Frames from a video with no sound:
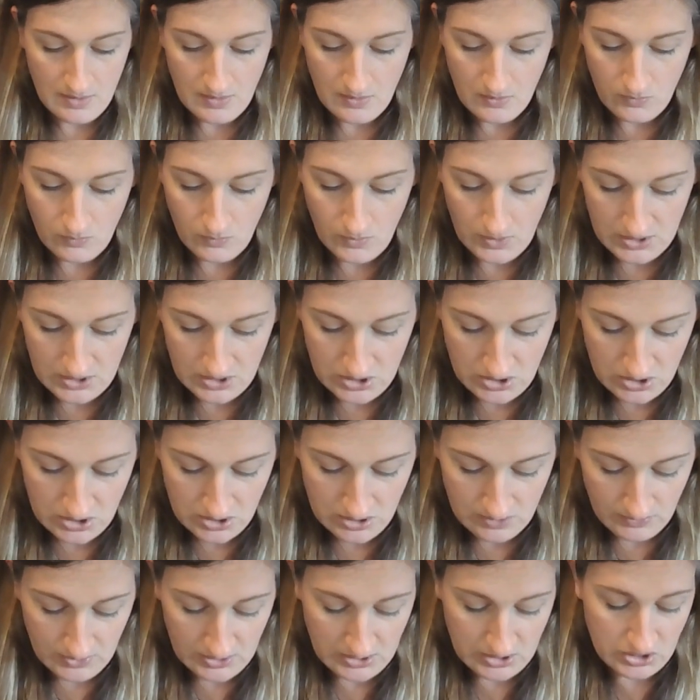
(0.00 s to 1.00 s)
which
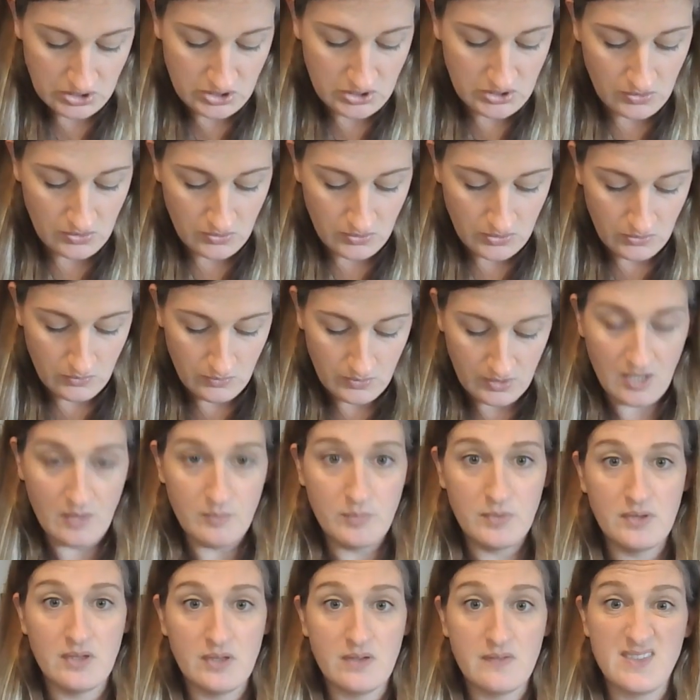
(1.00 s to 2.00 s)
I'm going to show you a
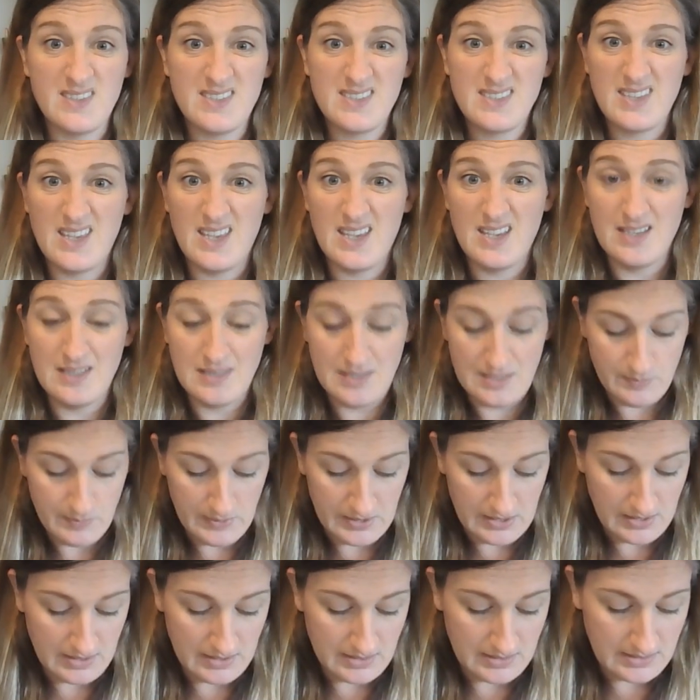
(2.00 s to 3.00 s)
couple of the skeins
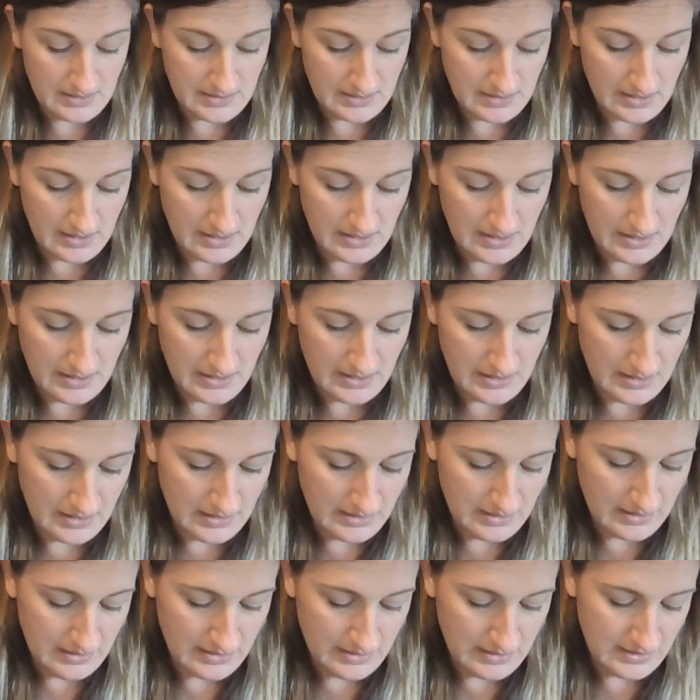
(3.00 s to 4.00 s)
because it
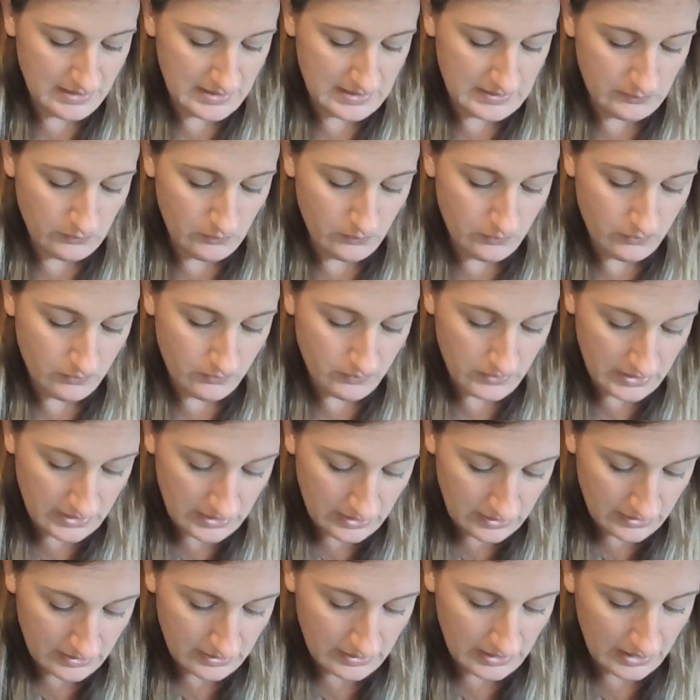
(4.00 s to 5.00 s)
is
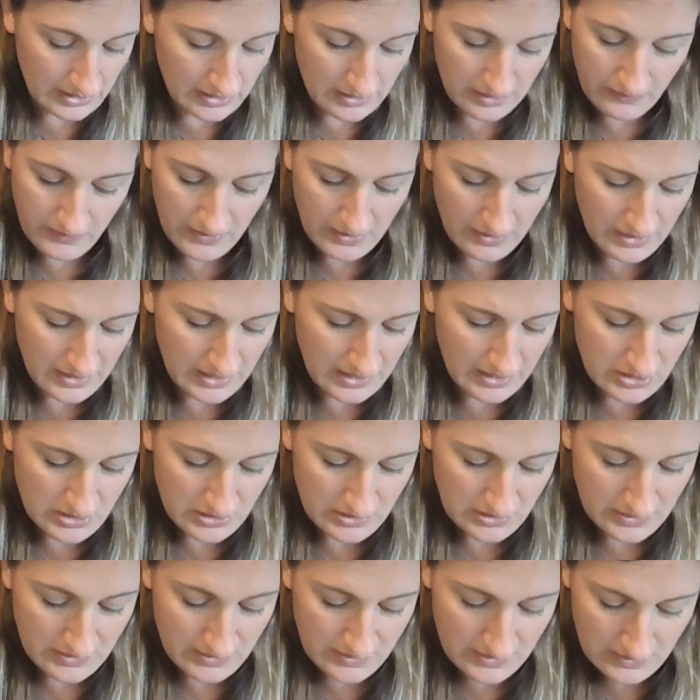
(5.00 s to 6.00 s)
really, like, the variegation
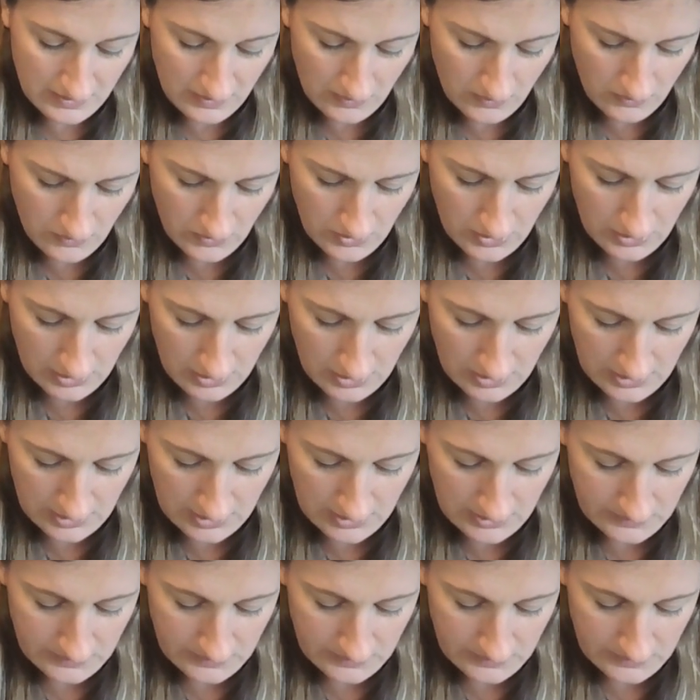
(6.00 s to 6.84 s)
is so good.